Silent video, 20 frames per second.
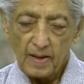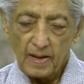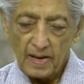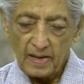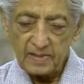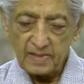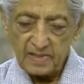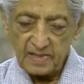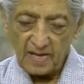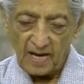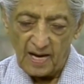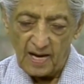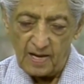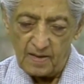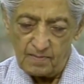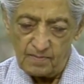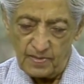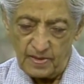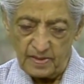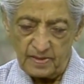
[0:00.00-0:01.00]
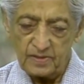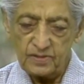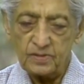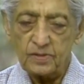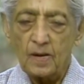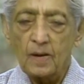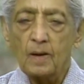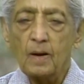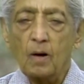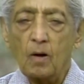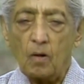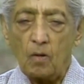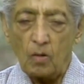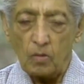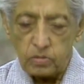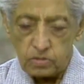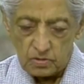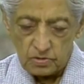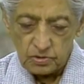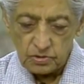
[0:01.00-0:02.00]
And time is
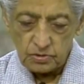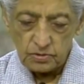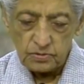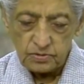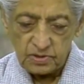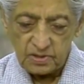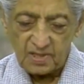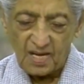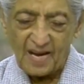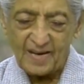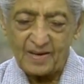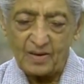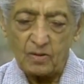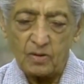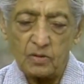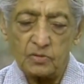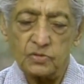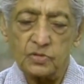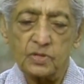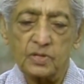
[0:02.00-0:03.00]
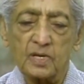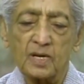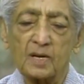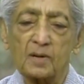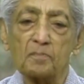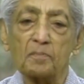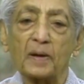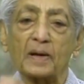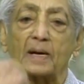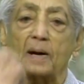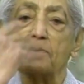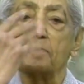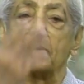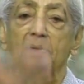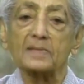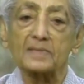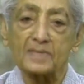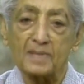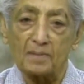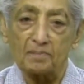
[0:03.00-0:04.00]
also psychologically
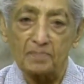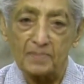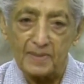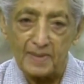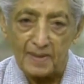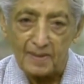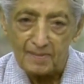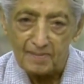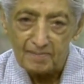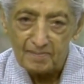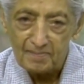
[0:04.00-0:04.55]
becoming something,